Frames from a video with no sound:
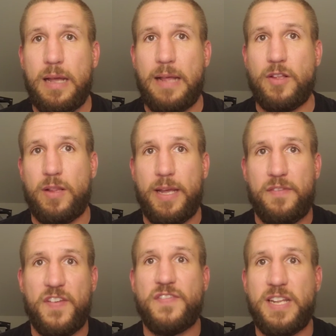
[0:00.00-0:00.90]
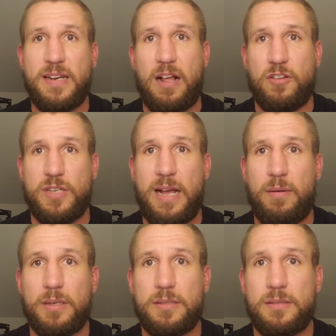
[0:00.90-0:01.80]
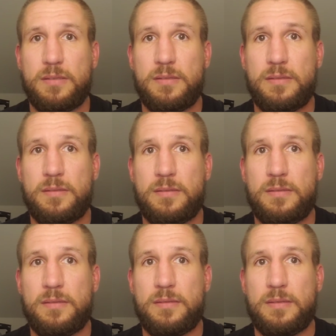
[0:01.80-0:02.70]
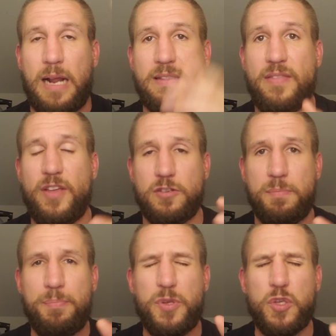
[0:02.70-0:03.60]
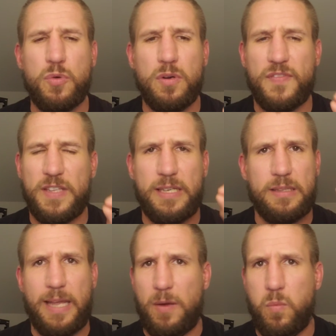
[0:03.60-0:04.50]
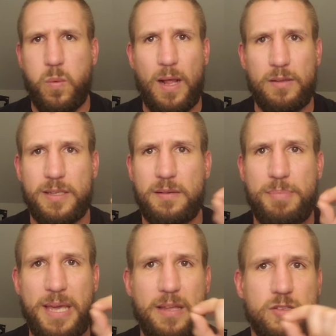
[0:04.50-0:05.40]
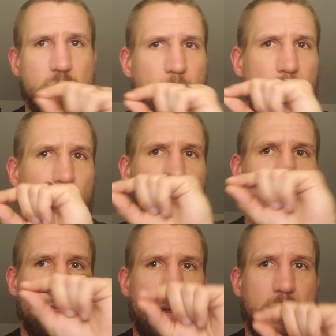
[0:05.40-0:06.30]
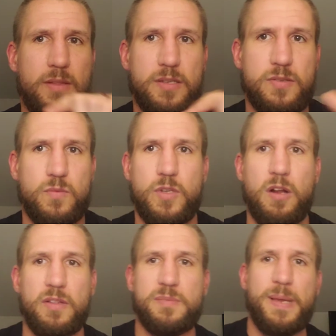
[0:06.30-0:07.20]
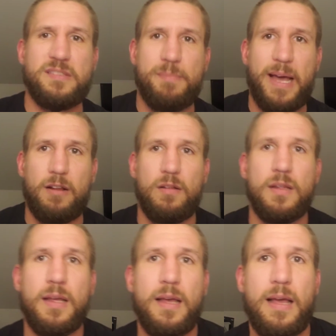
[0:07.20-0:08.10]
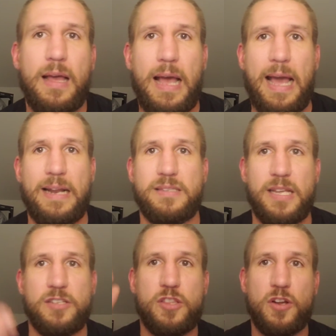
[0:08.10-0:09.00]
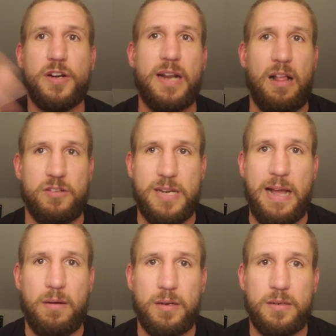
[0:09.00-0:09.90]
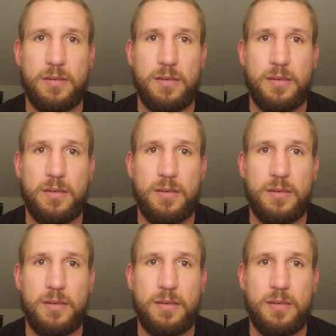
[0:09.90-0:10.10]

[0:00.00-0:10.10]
And they're like $15 an hour. And then there's beautifully like welded beads going all around this, this piece of metal, and it says $30 an hour.